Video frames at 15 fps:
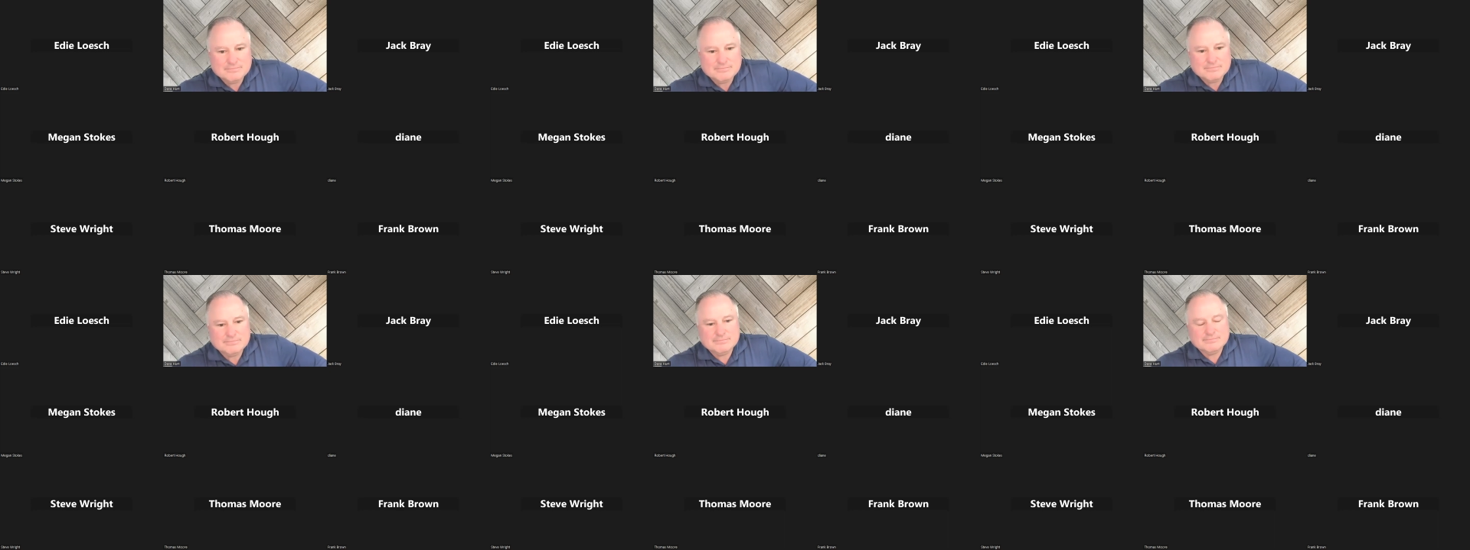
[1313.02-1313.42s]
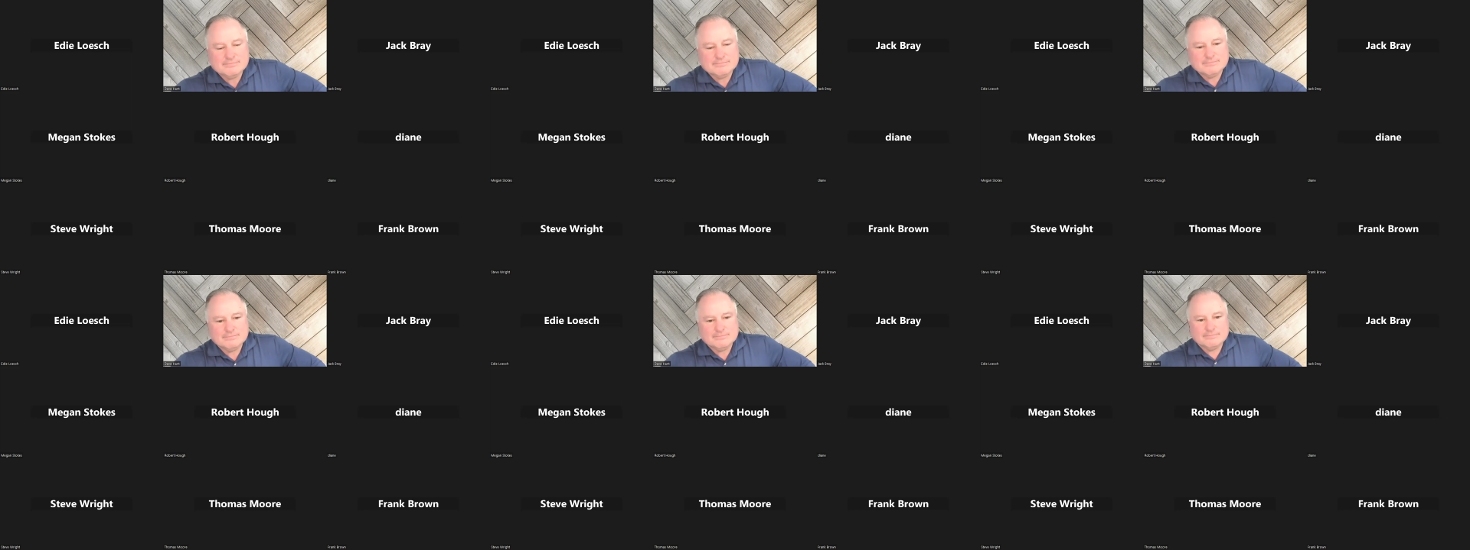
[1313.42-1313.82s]

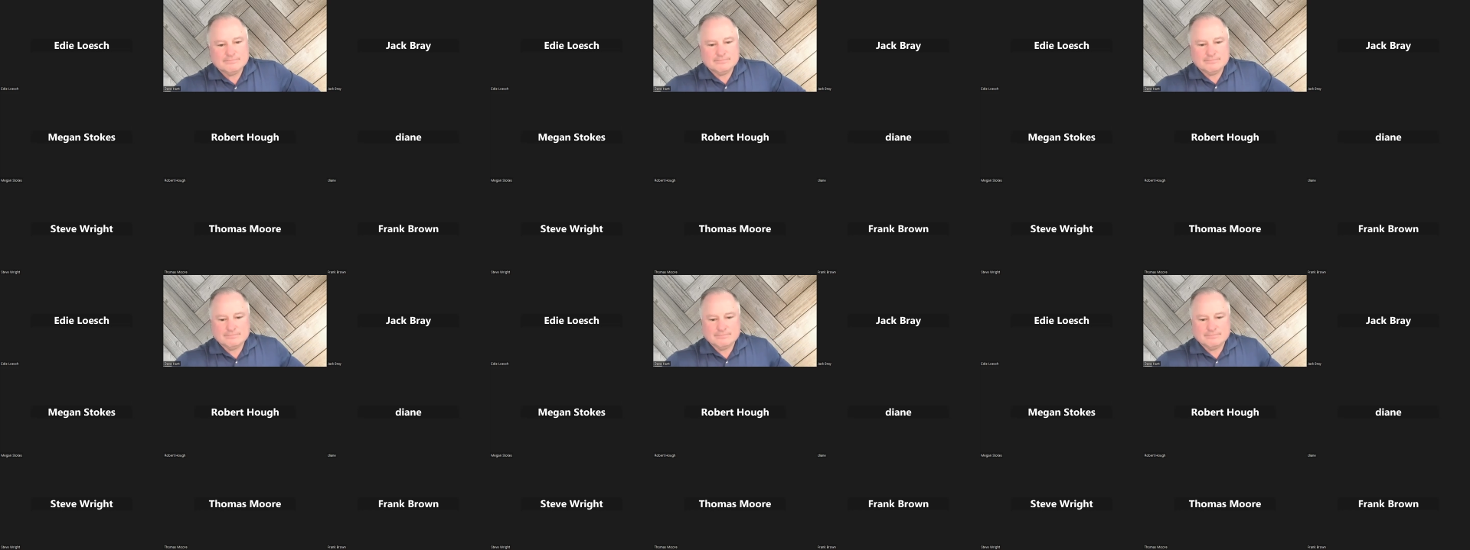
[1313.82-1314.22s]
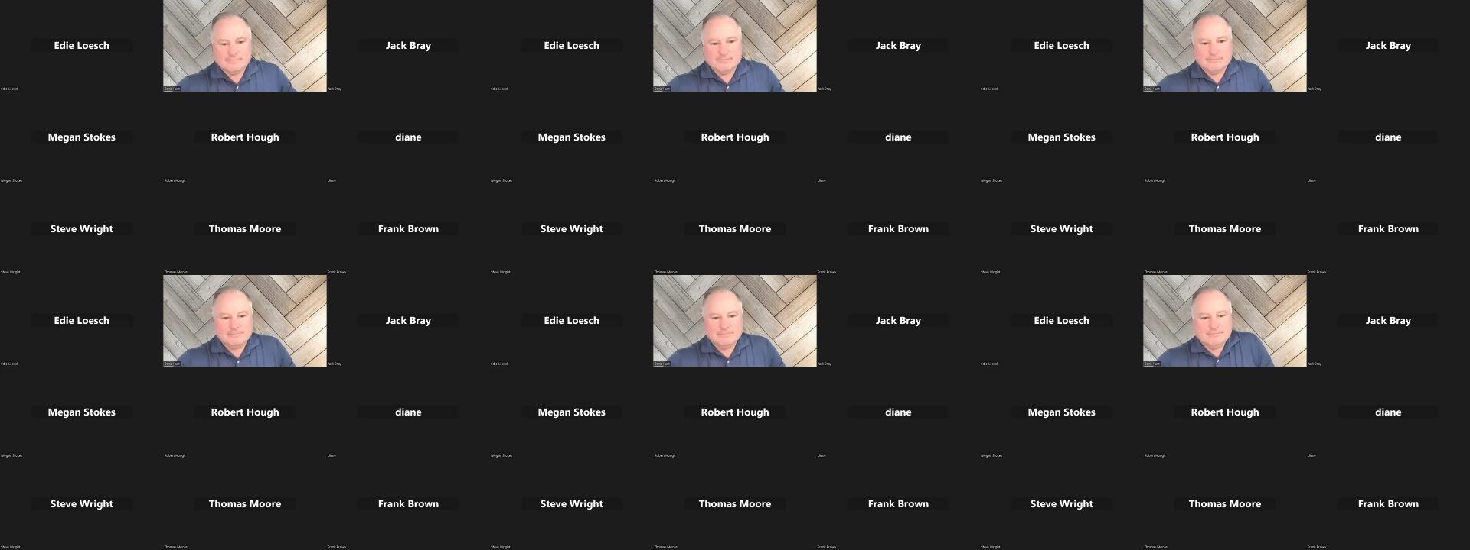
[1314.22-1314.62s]

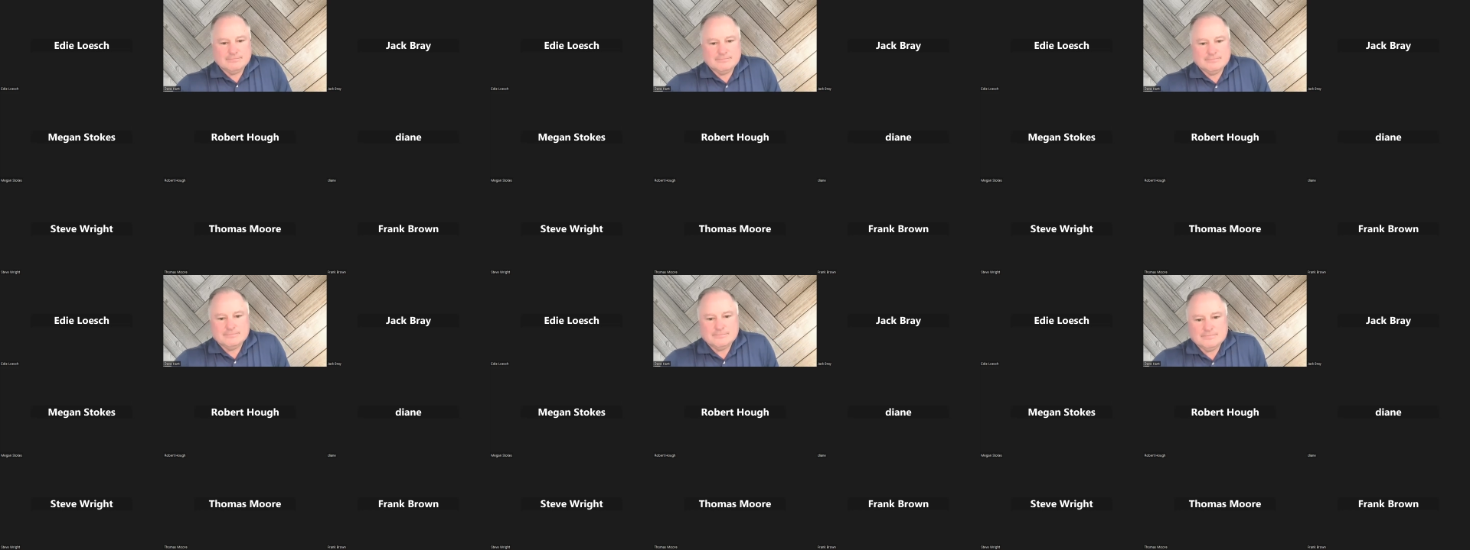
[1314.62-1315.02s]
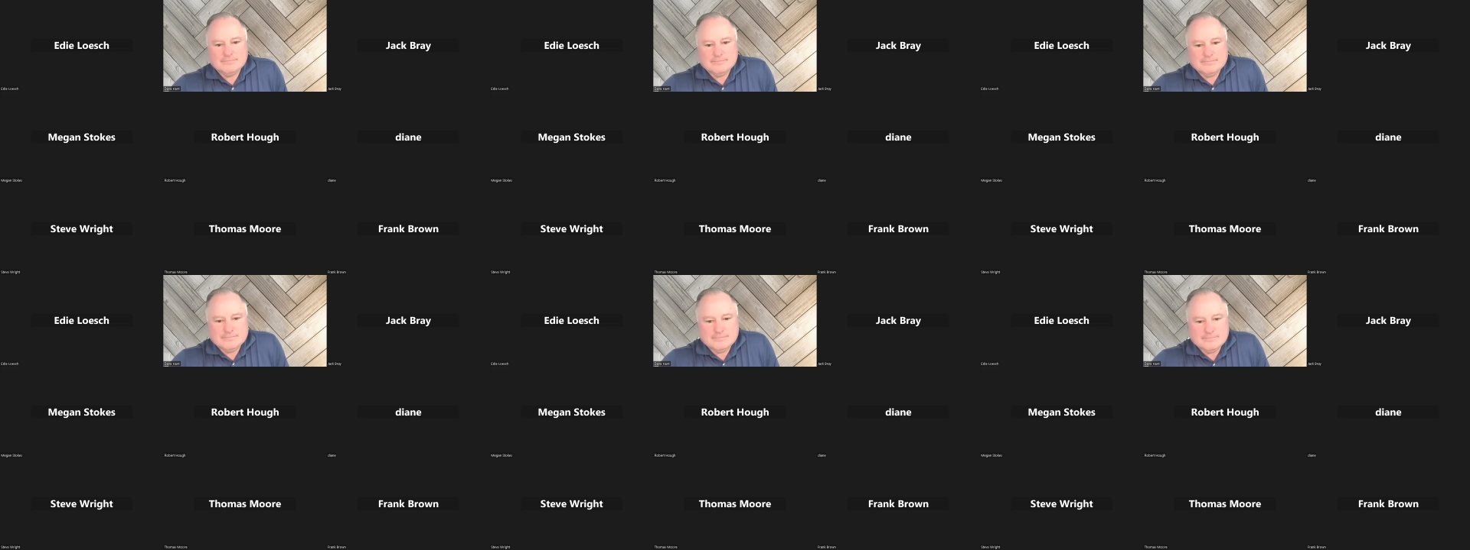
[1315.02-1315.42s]

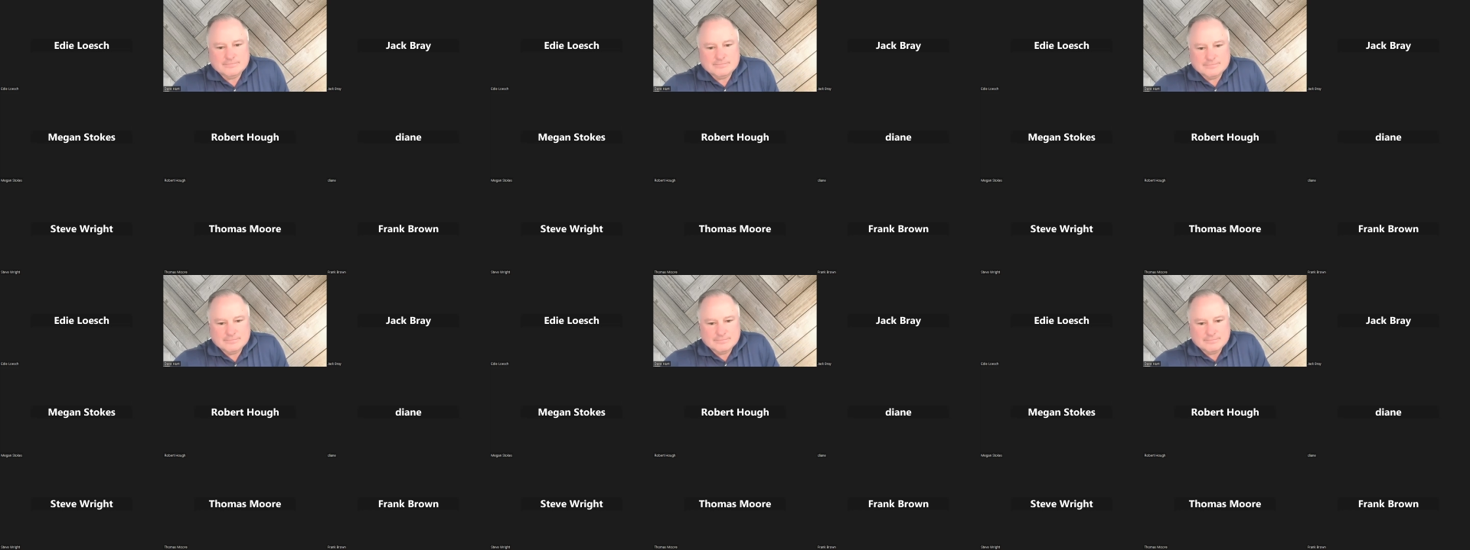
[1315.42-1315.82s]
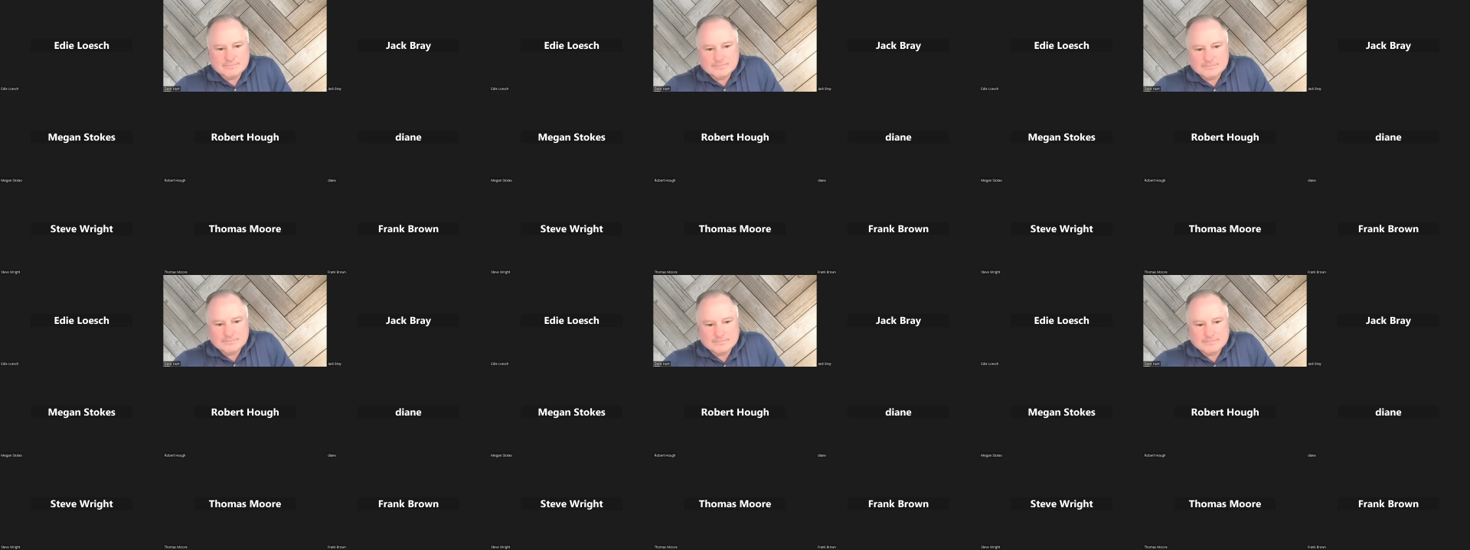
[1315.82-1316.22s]

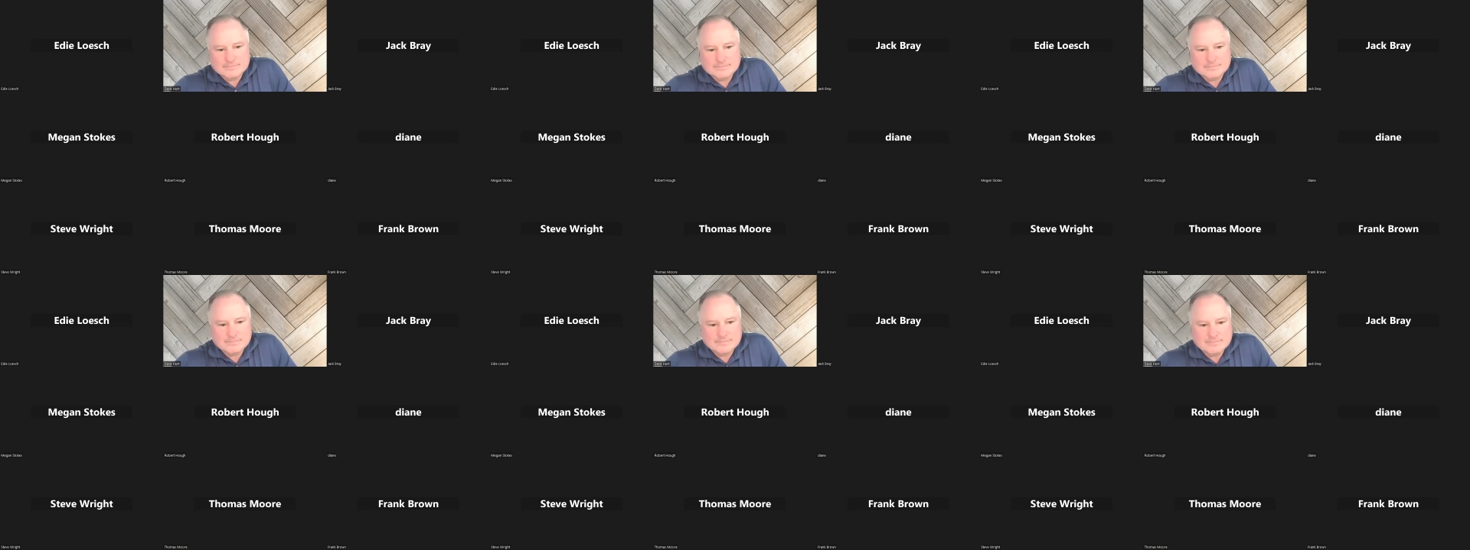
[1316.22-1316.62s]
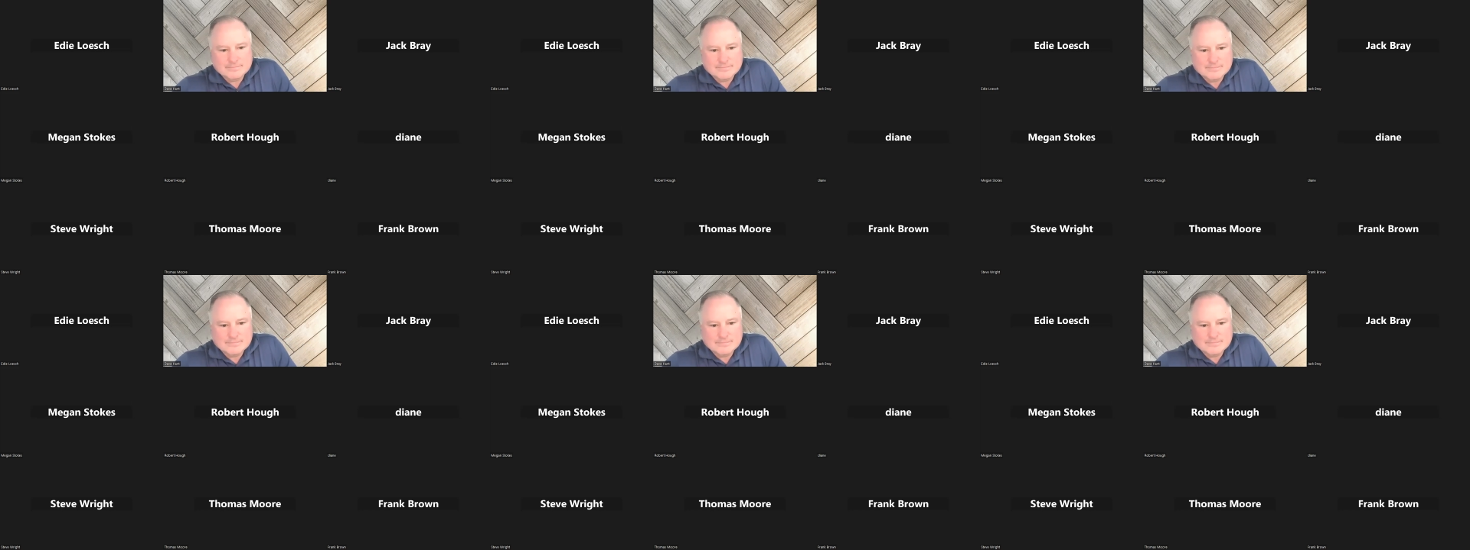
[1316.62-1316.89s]
(silence)